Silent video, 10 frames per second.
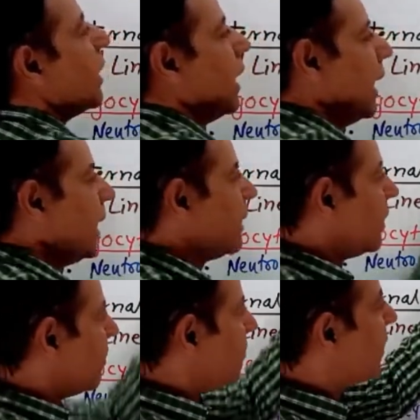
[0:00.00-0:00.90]
And
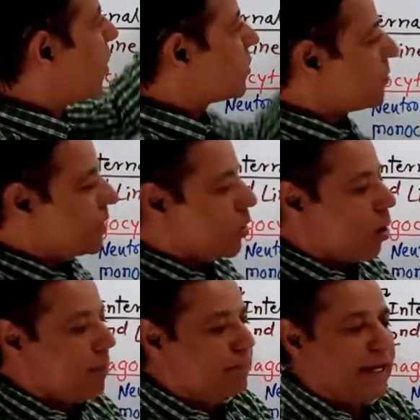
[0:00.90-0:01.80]
because of the
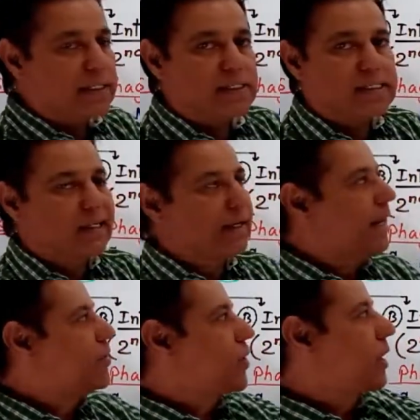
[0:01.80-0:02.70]
complex
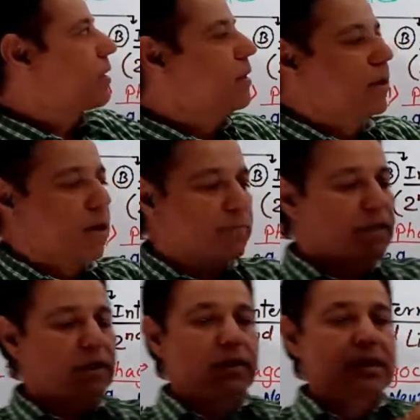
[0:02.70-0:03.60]
nature of
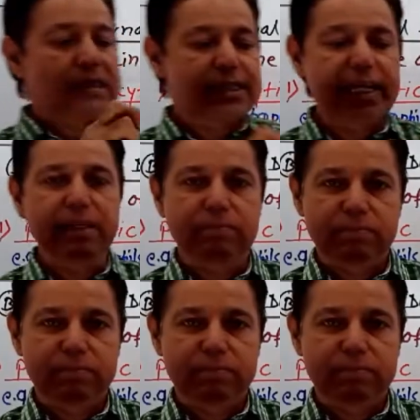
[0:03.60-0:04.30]
the skin,